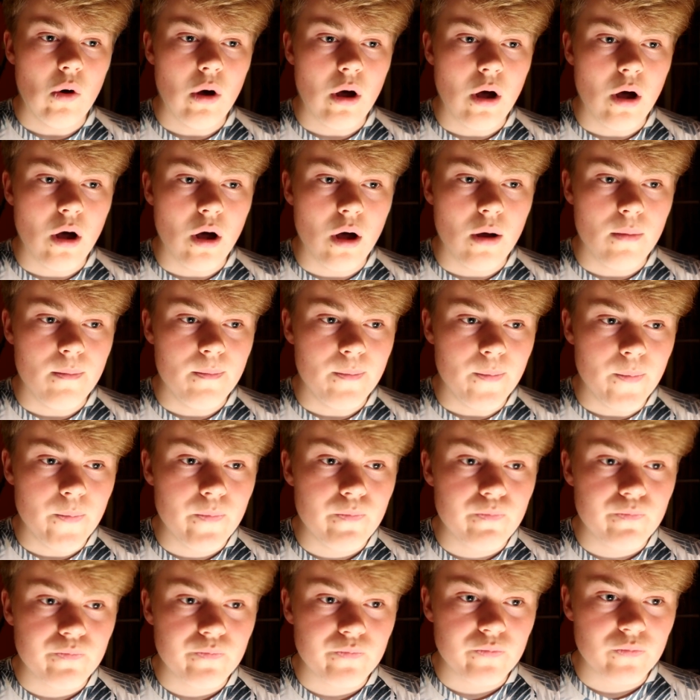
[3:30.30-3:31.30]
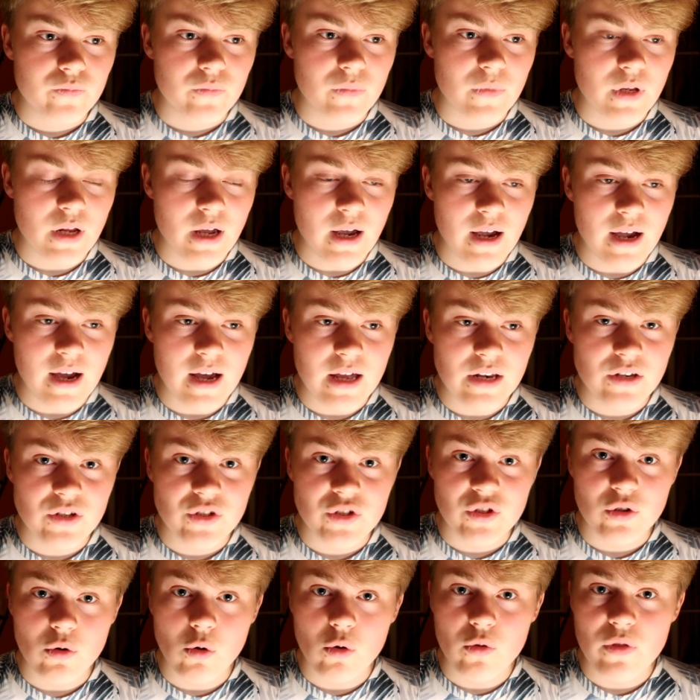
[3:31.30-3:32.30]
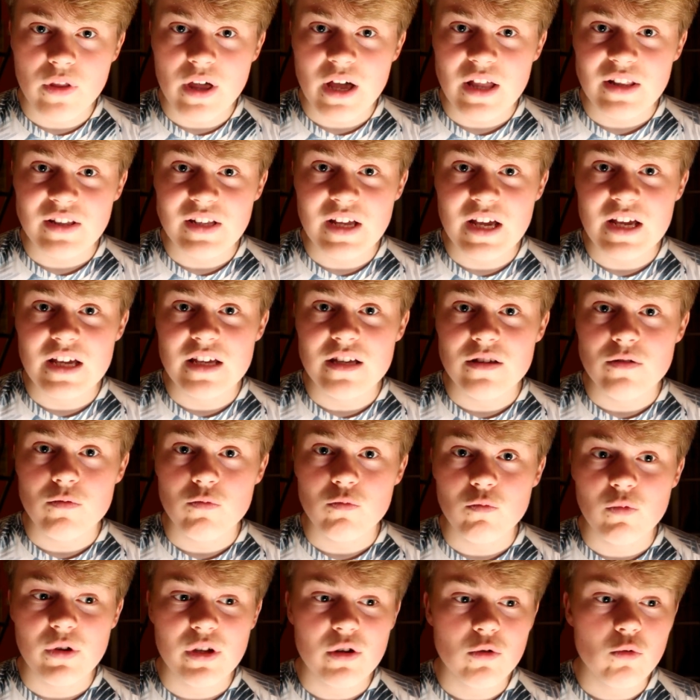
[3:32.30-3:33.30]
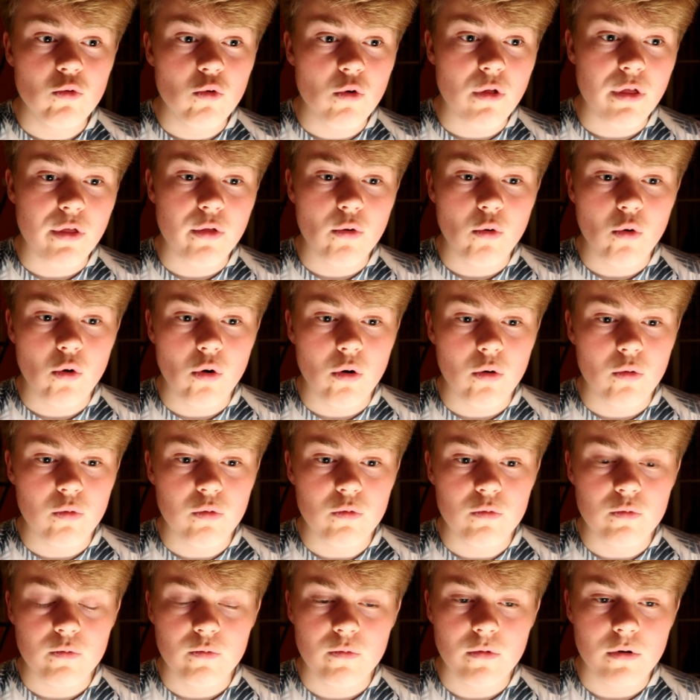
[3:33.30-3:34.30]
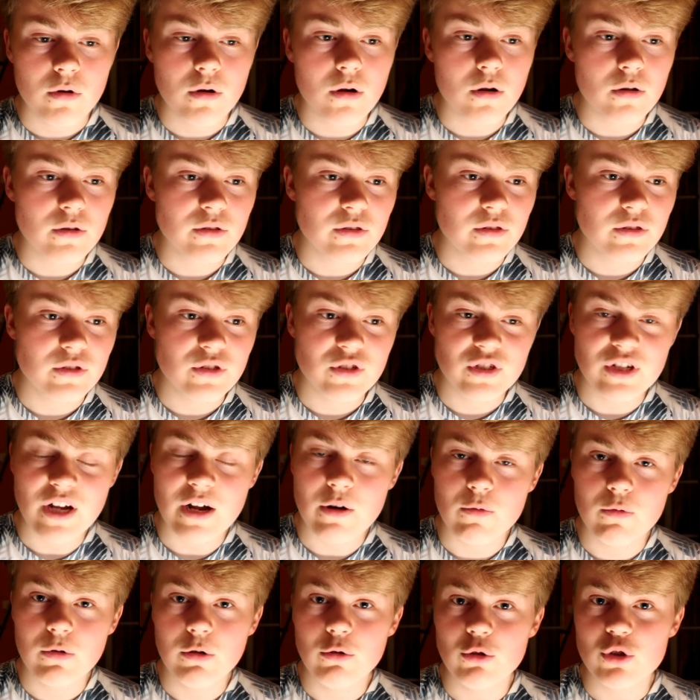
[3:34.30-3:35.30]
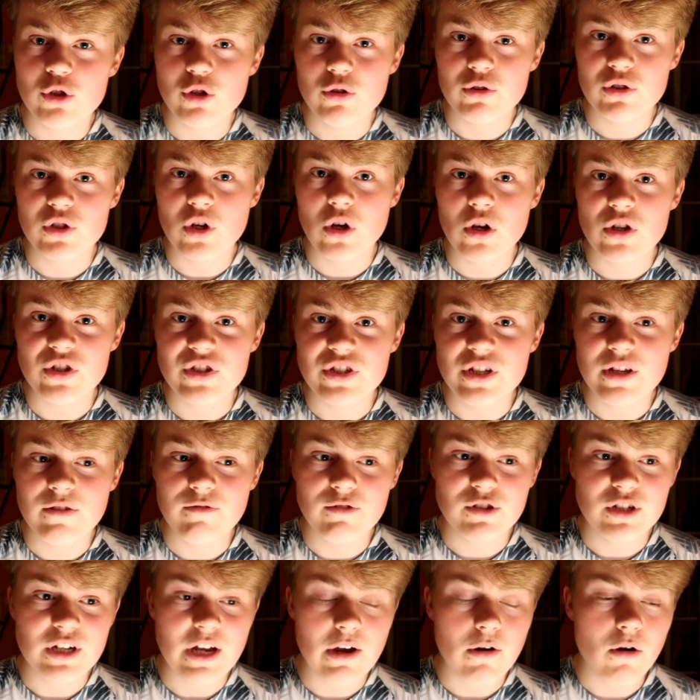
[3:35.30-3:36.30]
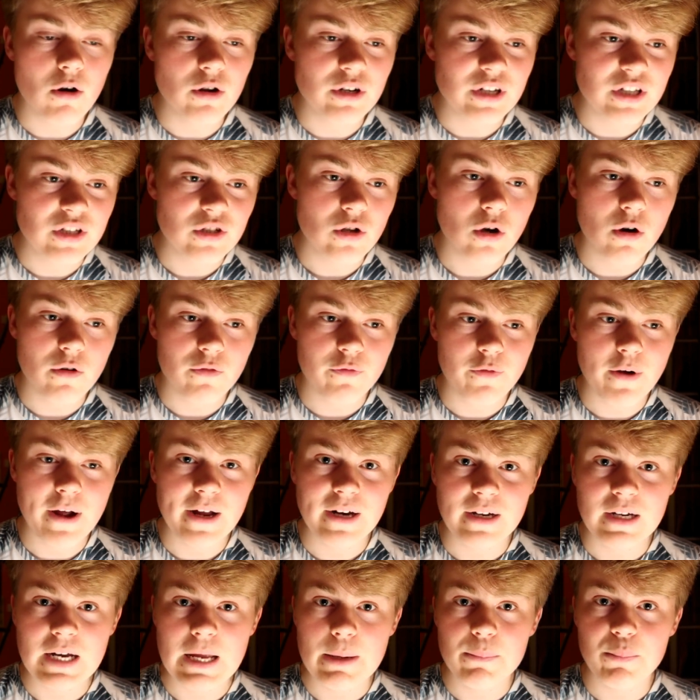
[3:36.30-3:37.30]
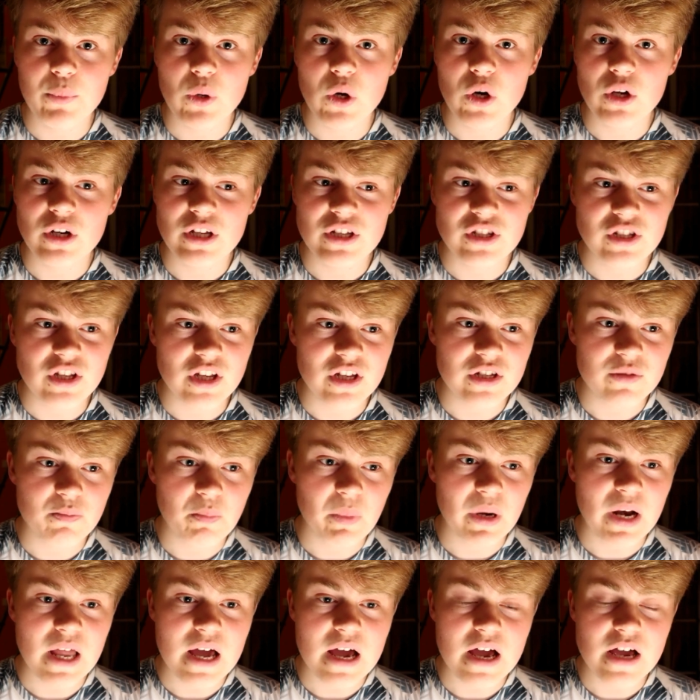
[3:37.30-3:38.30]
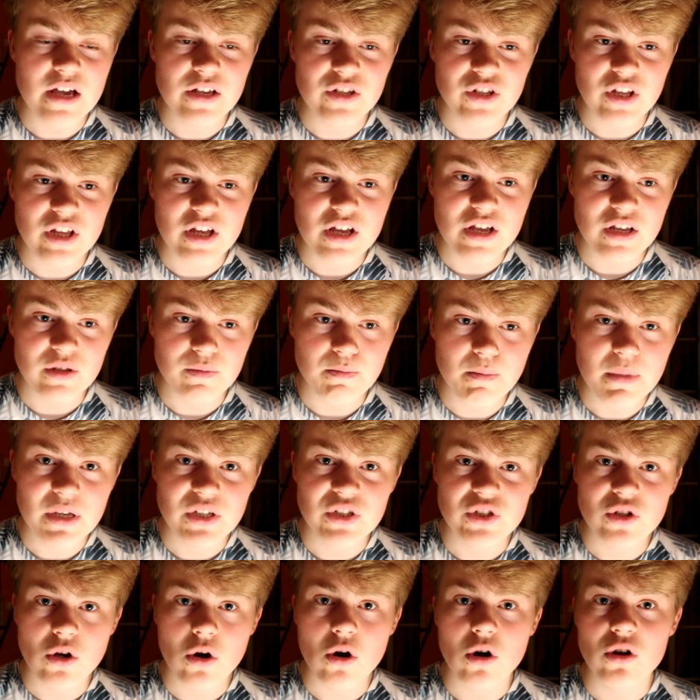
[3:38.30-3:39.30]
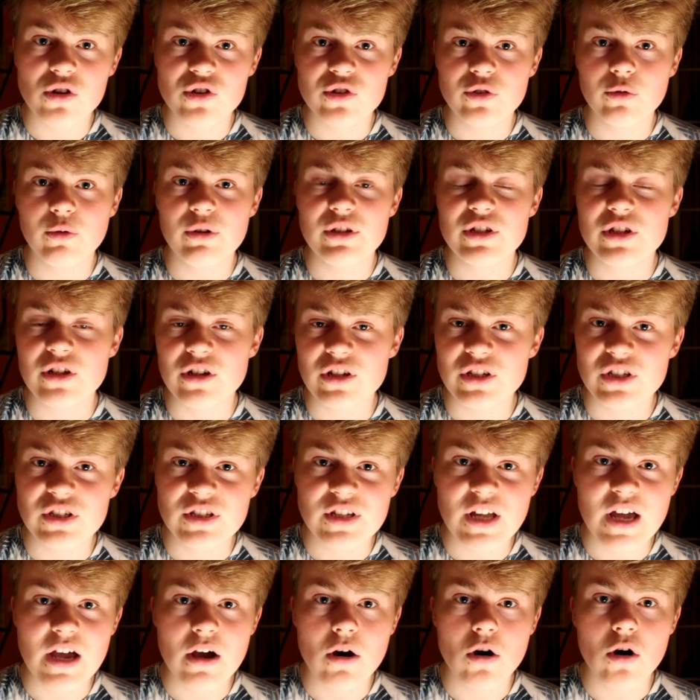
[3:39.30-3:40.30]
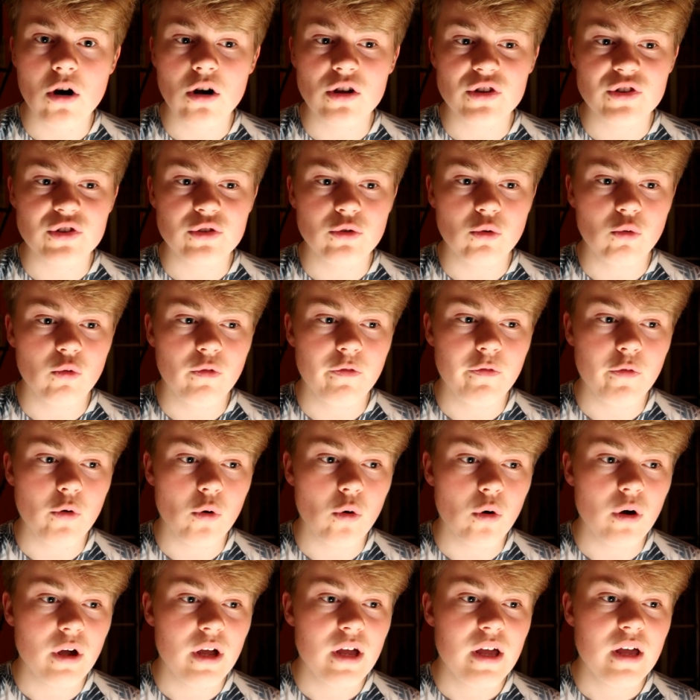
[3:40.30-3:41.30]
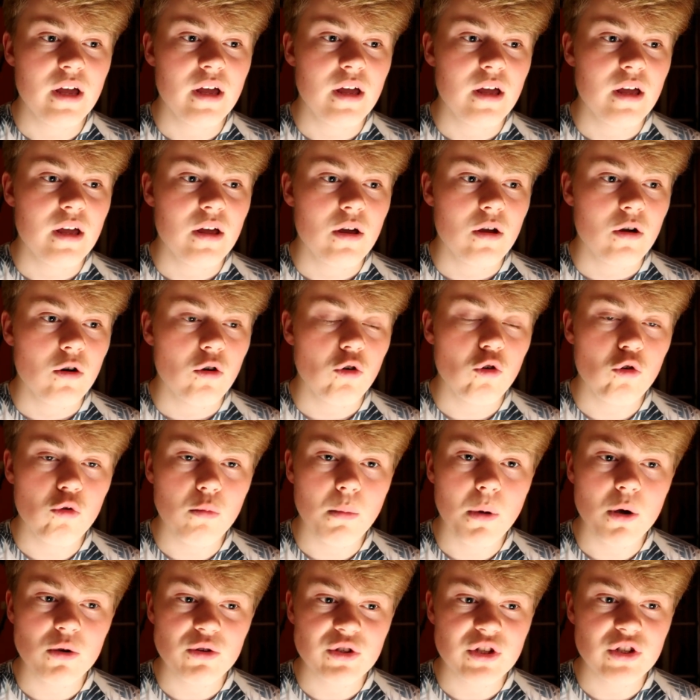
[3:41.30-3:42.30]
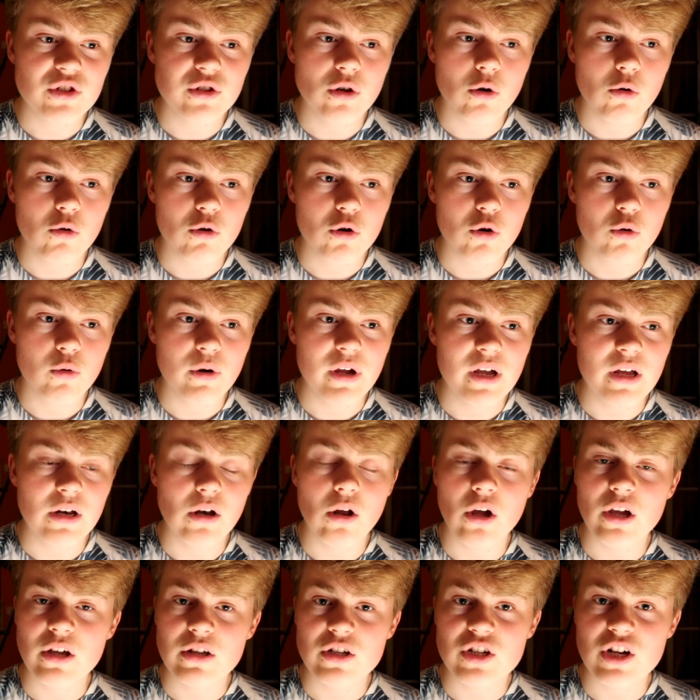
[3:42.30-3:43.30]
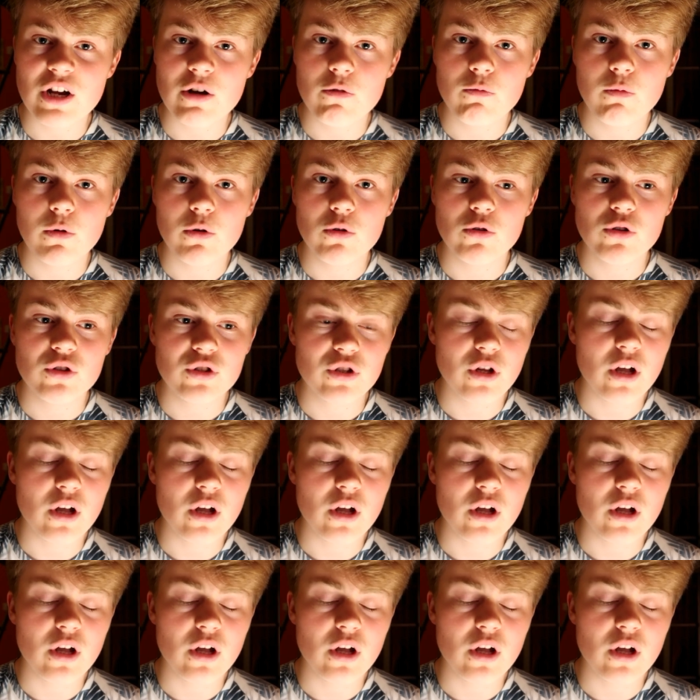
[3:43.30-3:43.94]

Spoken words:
And on that day, we all thought, Jack Wilshere is our Steven Gerrard, he's our Frank Lampard, he's this player, he's Mr. Arsenal, he's going to stay at Arsenal for almost his whole career, like Steven